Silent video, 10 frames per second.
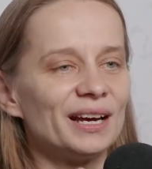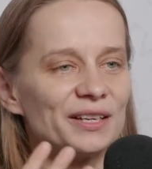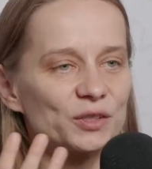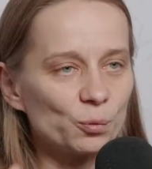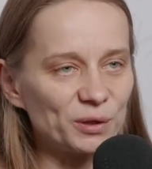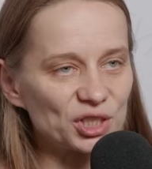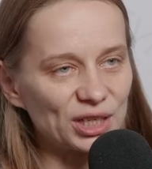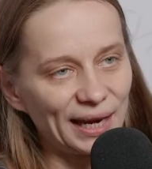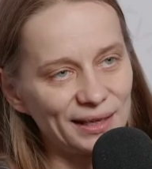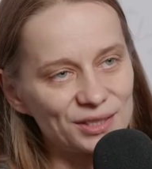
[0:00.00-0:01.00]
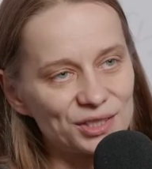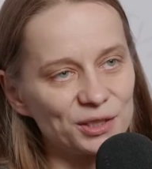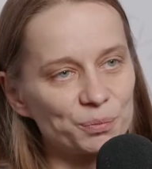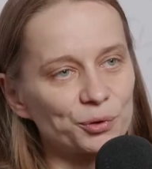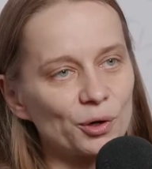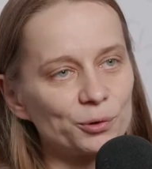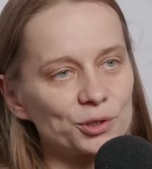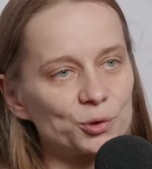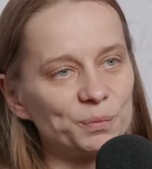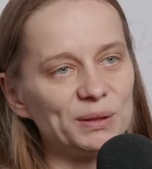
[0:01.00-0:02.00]
So we changed the
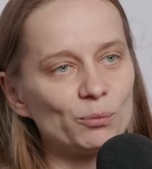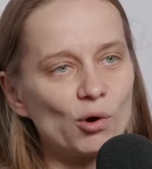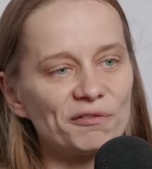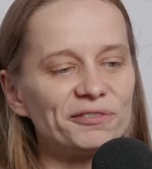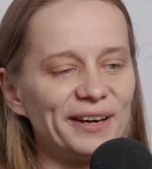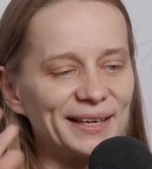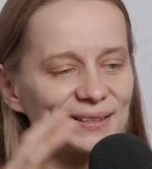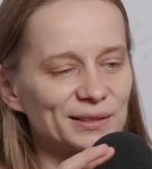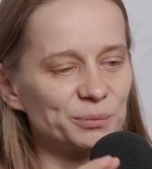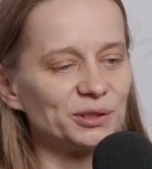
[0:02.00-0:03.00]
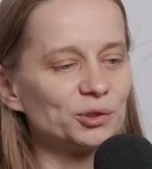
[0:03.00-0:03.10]
approach to be more flexible,